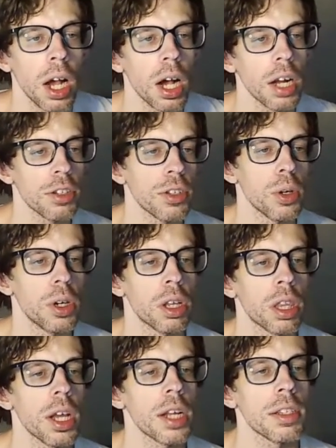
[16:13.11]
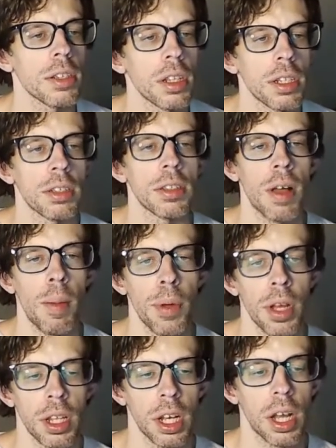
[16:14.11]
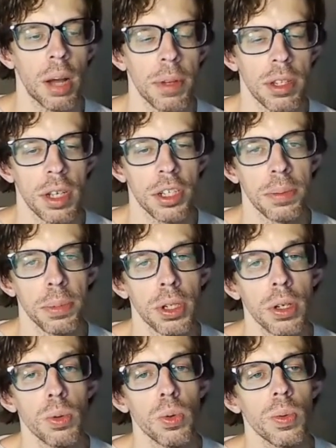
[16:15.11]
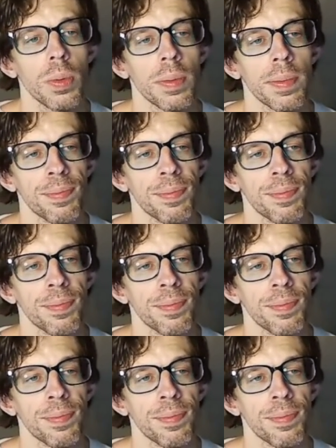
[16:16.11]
Let us know your thoughts on this topic in the comments section below.